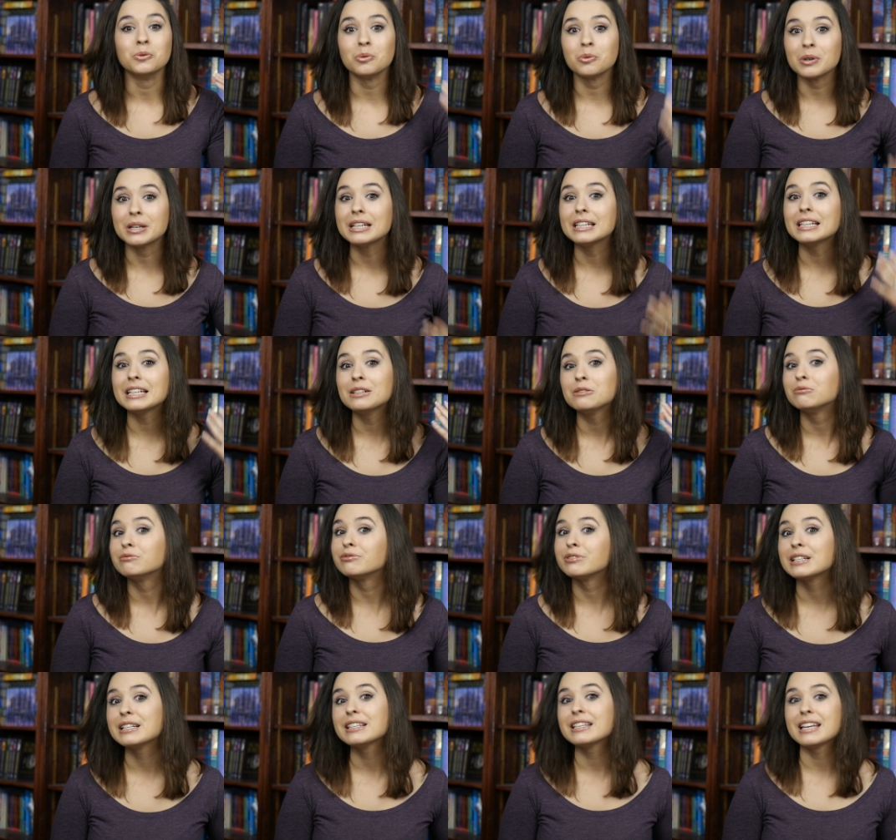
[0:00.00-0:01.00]
really,
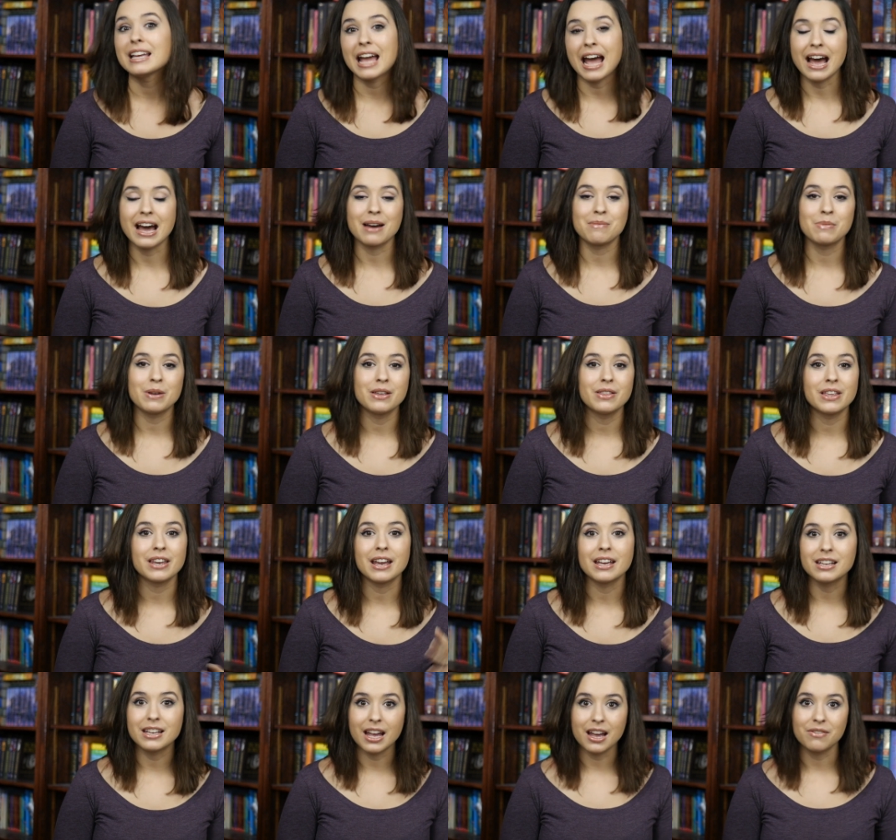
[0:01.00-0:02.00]
really happy that
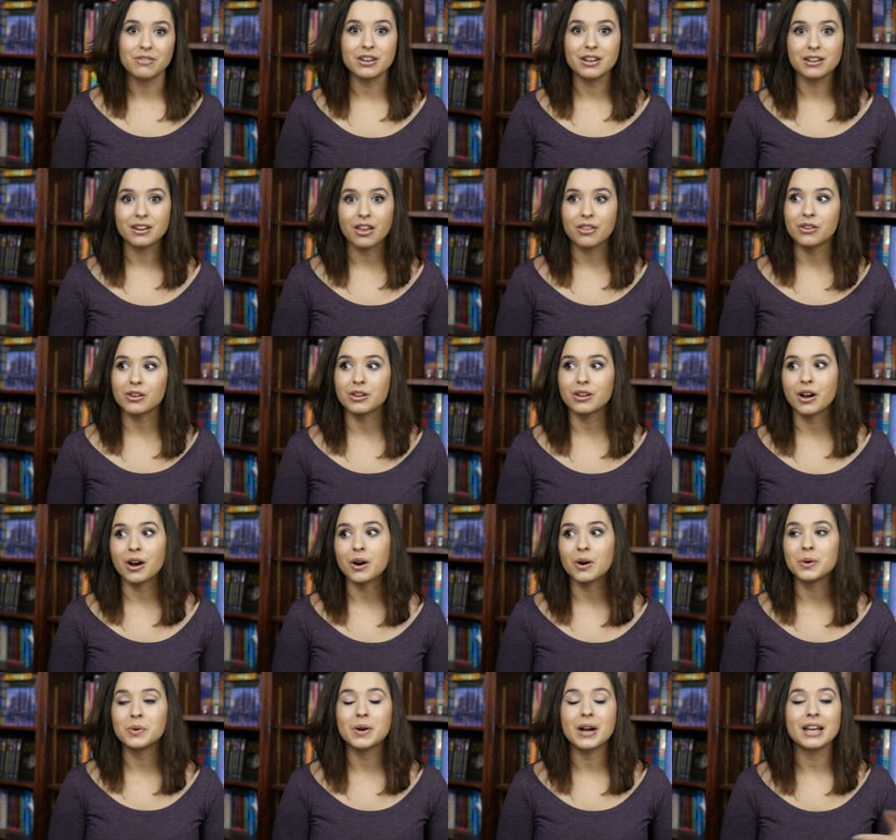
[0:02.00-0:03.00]
I gave it another
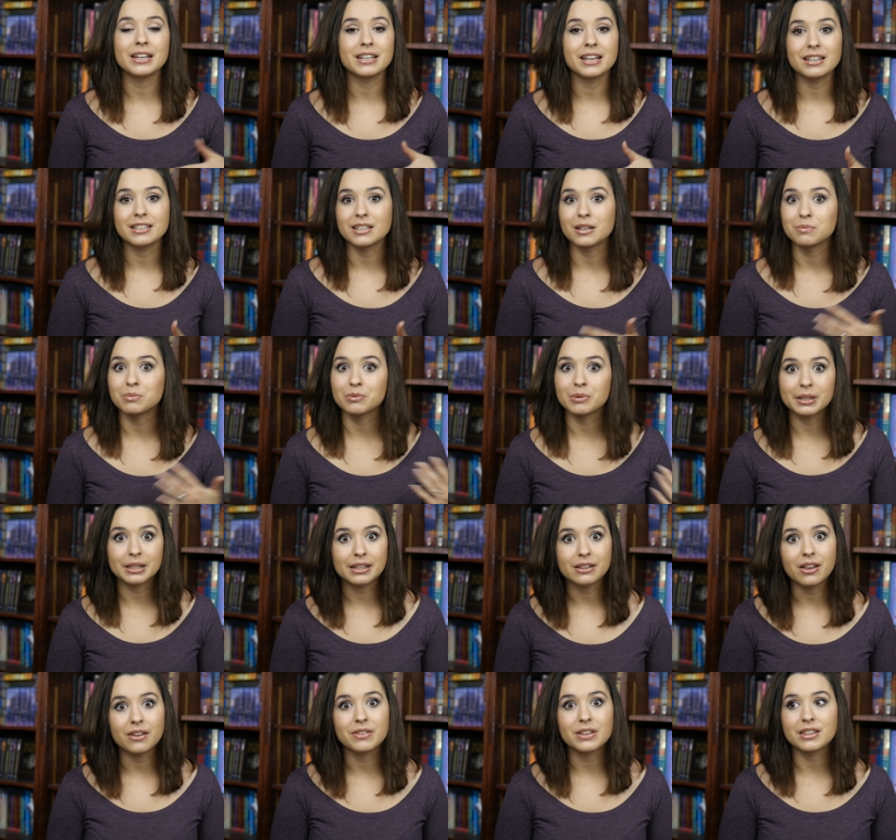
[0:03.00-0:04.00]
go and end up
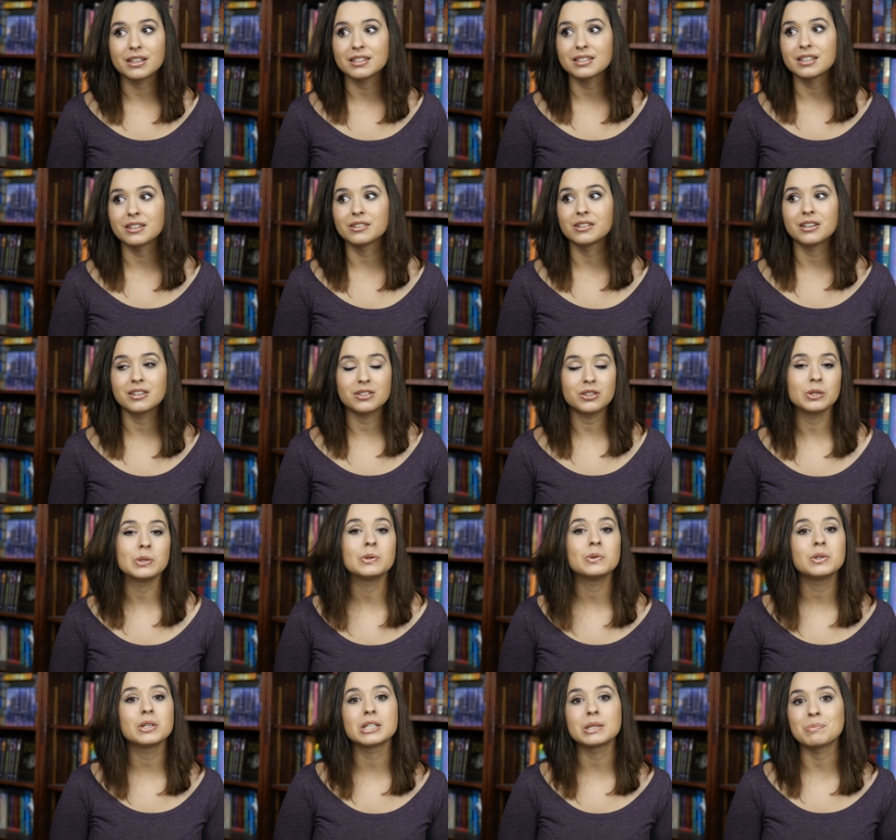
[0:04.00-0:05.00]
really loving the series
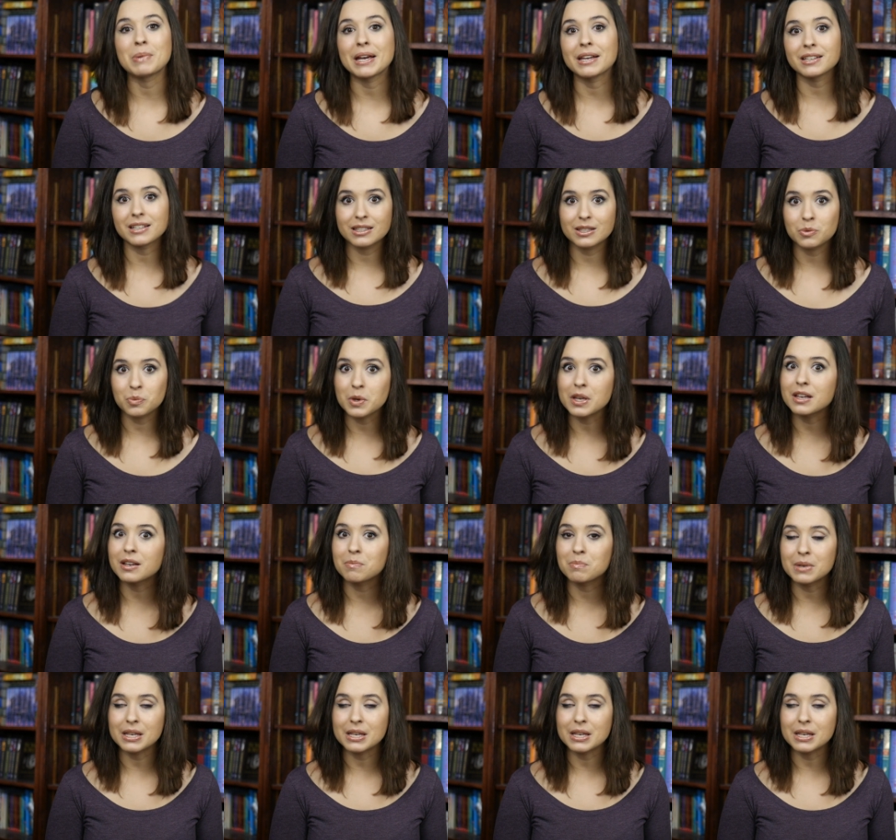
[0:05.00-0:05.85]
too, despite its weak